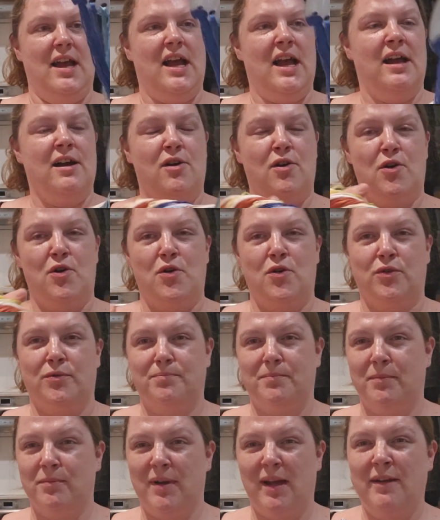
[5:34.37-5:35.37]

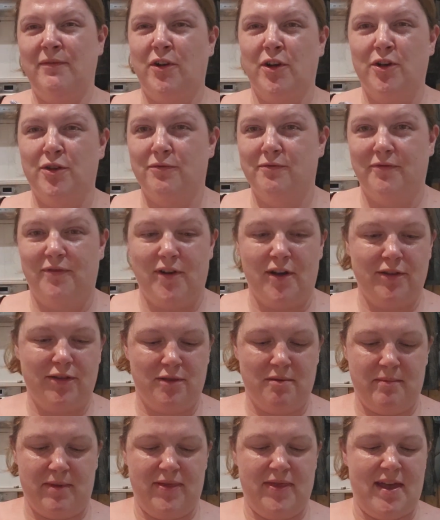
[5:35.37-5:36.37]
Or if I couldn't find
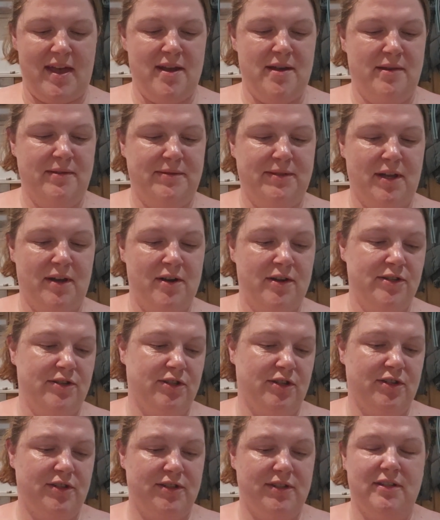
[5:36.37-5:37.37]
them in those, I
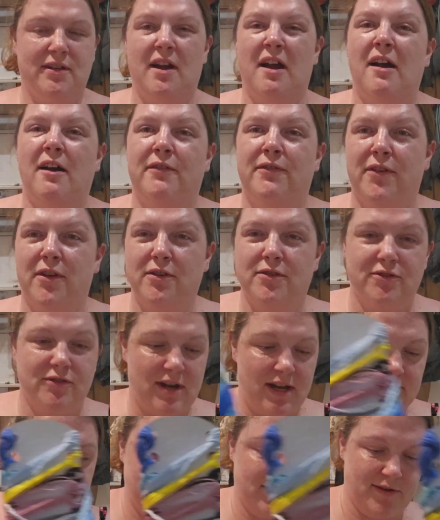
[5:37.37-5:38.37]
just cut a few
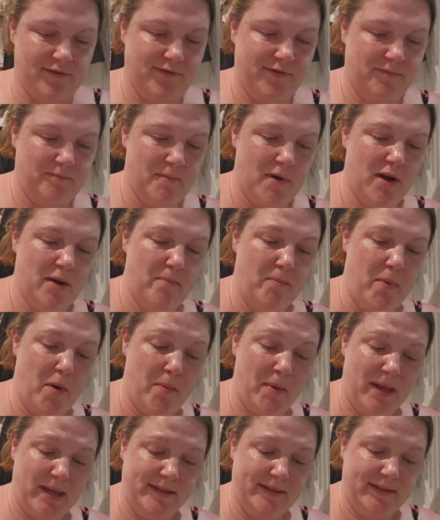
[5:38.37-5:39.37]
strands off my
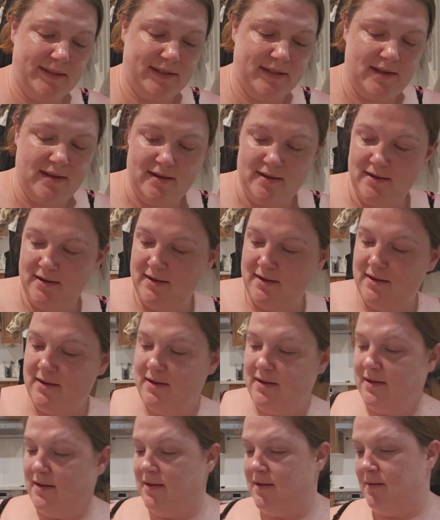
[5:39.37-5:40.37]
bobbins.
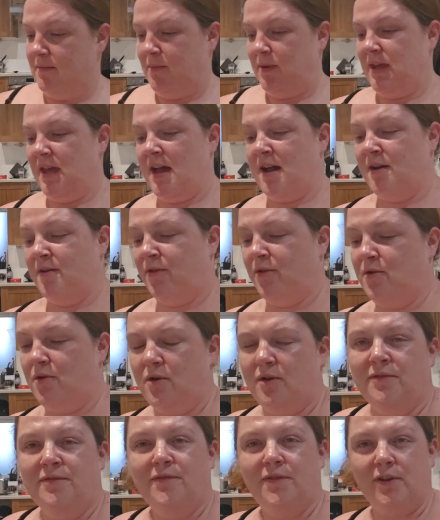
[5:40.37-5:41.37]
But yeah, I
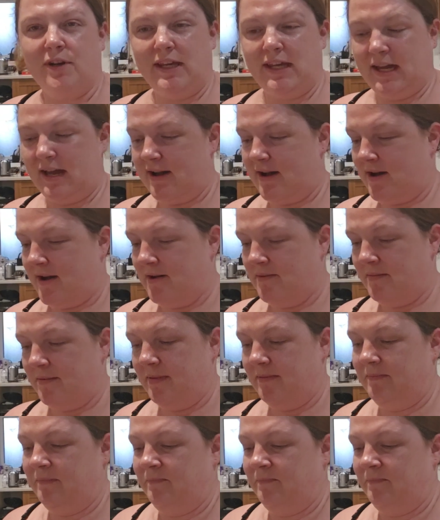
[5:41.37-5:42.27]
thought I'd fully kit up.